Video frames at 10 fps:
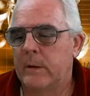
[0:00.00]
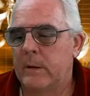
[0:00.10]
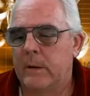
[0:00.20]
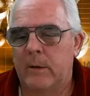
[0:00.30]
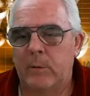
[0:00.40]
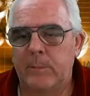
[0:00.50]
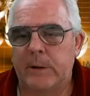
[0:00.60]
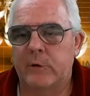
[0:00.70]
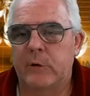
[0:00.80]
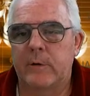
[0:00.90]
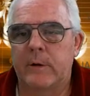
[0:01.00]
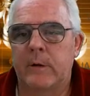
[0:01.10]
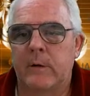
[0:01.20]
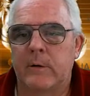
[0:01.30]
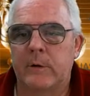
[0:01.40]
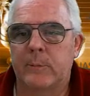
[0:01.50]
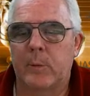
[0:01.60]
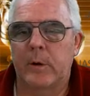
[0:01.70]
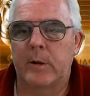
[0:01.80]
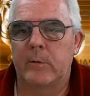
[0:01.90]
And we mentioned uh, this
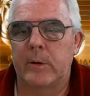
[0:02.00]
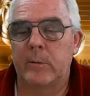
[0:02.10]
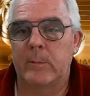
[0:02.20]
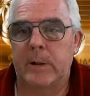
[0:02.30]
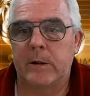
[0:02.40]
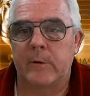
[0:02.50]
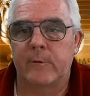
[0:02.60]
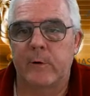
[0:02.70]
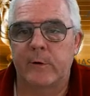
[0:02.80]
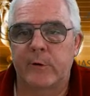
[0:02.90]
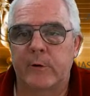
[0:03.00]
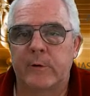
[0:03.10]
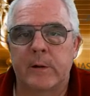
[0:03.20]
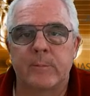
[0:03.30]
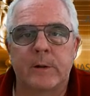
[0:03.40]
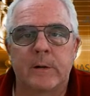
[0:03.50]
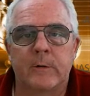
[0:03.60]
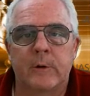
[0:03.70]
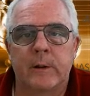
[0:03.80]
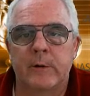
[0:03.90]
morning when we made our first attempt at
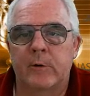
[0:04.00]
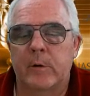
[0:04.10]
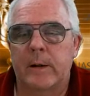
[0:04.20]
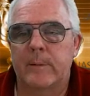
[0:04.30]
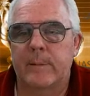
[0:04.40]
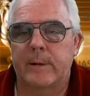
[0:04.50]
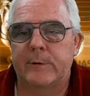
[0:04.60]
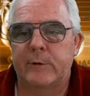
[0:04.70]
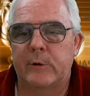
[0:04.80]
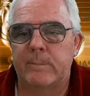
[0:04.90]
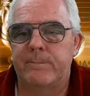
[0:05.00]
today's Grandmaster